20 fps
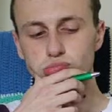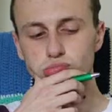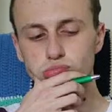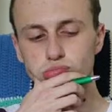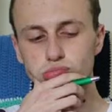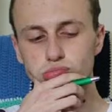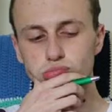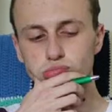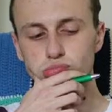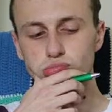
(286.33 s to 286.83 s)

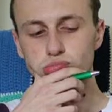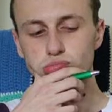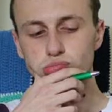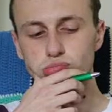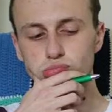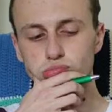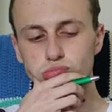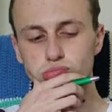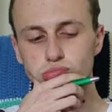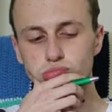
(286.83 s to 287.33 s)
It's
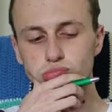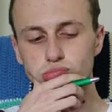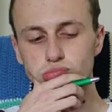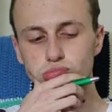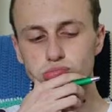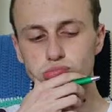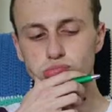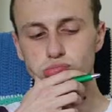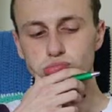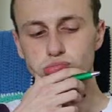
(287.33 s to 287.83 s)
really cool
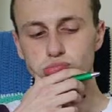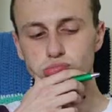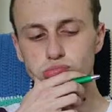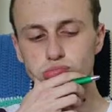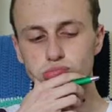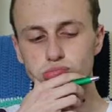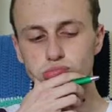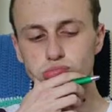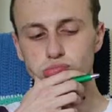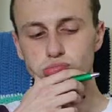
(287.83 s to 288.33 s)
though. It's not like
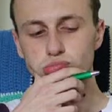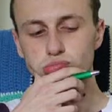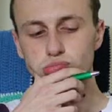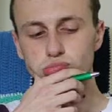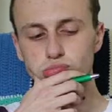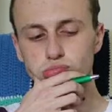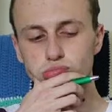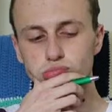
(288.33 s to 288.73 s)
80s rock